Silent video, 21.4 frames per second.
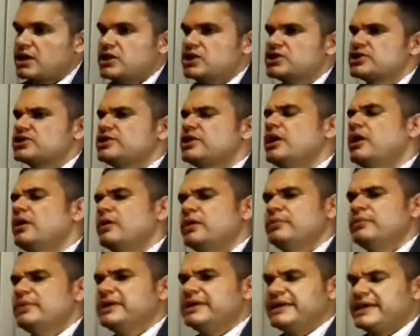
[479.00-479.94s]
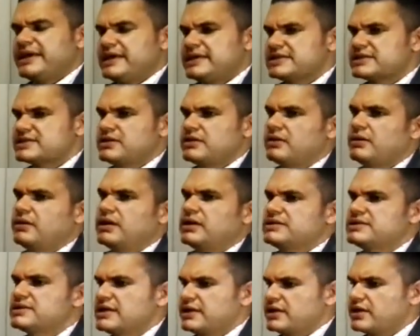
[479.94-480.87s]
So now, in my case now, I
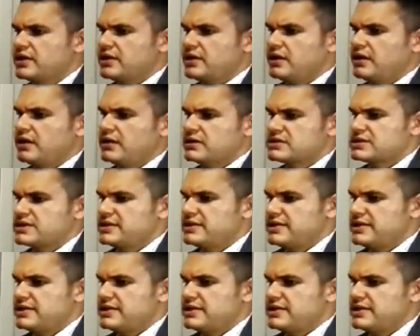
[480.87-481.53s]
take it as a